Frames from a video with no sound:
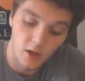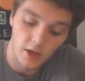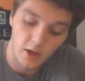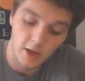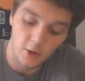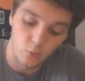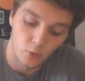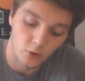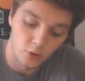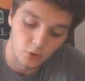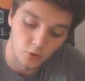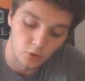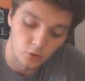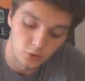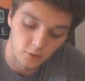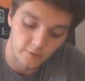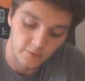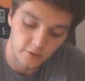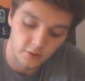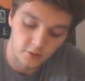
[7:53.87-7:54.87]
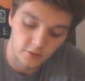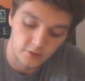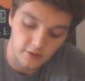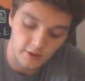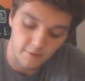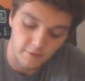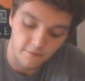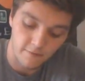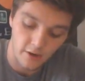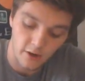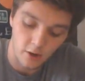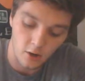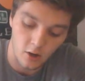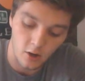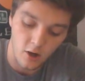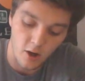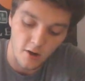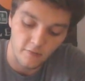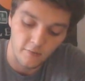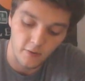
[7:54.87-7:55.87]
And what are neutrophils? They fight
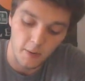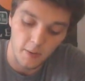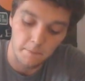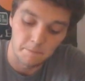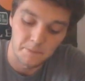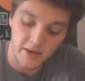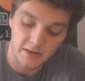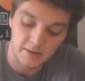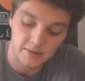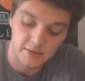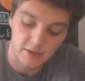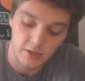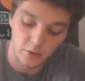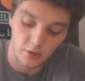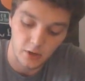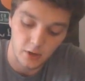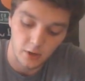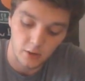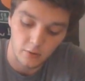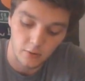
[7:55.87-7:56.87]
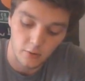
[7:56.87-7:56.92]
off bacteria.